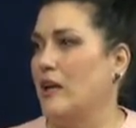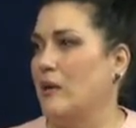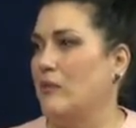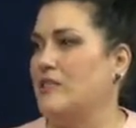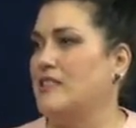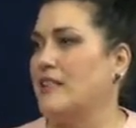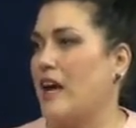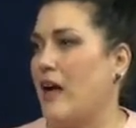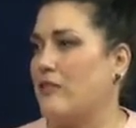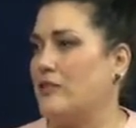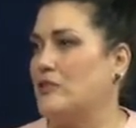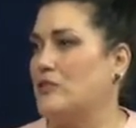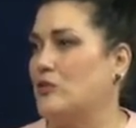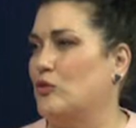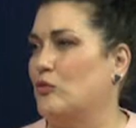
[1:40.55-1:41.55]
I went to
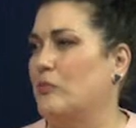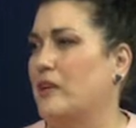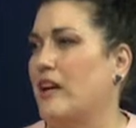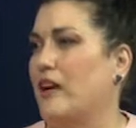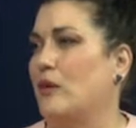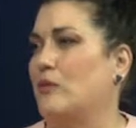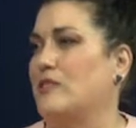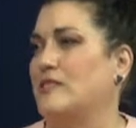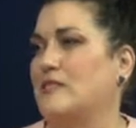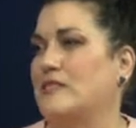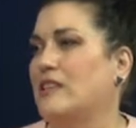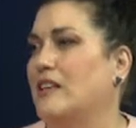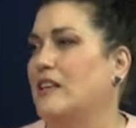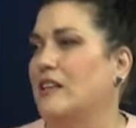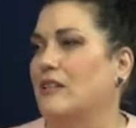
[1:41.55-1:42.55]
Catholic school, but I
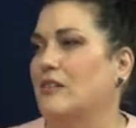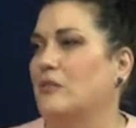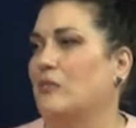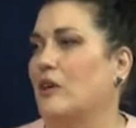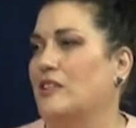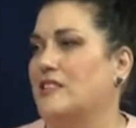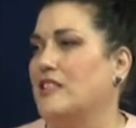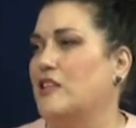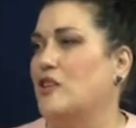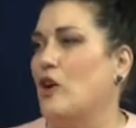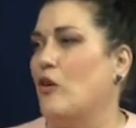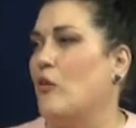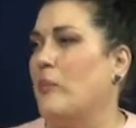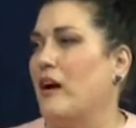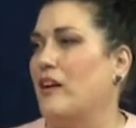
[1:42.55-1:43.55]
always wanted to
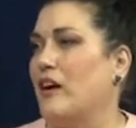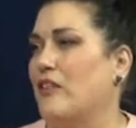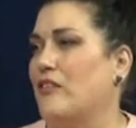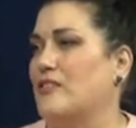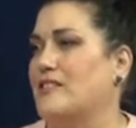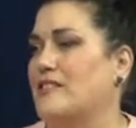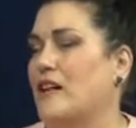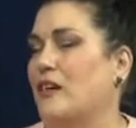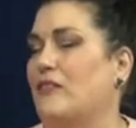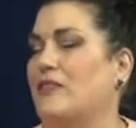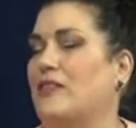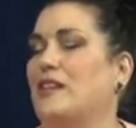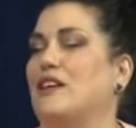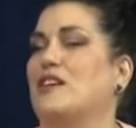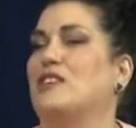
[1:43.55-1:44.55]
know about other
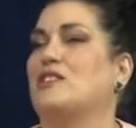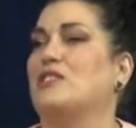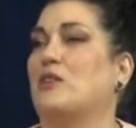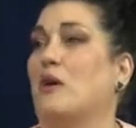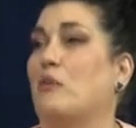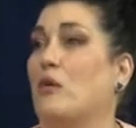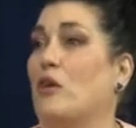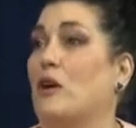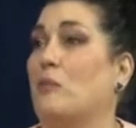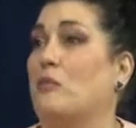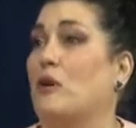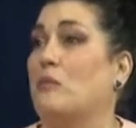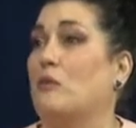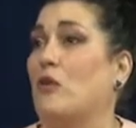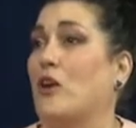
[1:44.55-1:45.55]
stuff. So I woke up
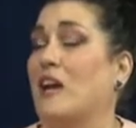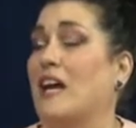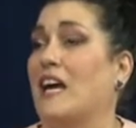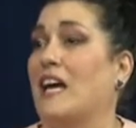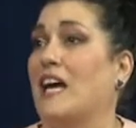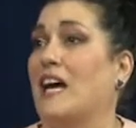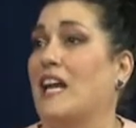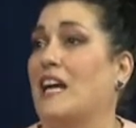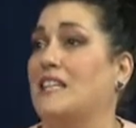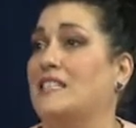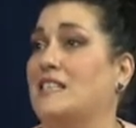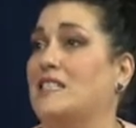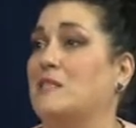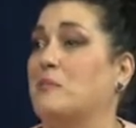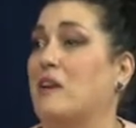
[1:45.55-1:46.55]
one morning and I
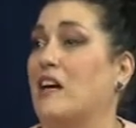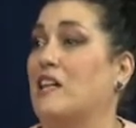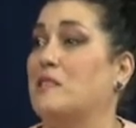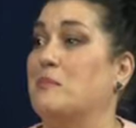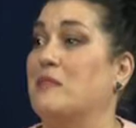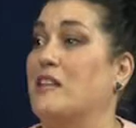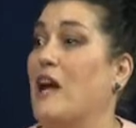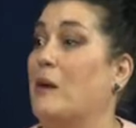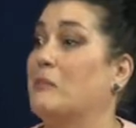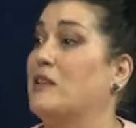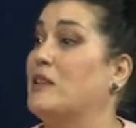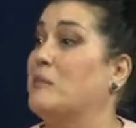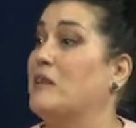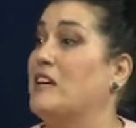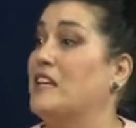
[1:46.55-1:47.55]
said to my husband, I'm
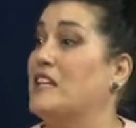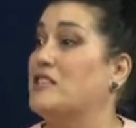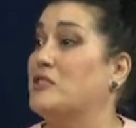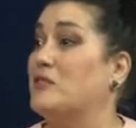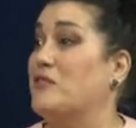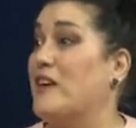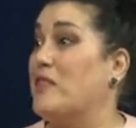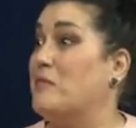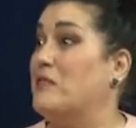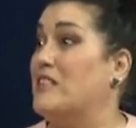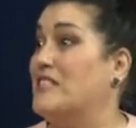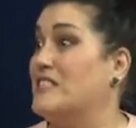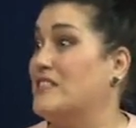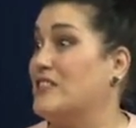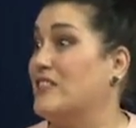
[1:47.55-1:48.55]
going to be an interfaith
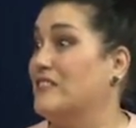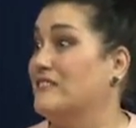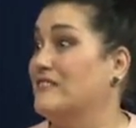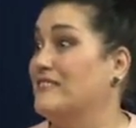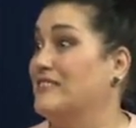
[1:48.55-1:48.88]
minister.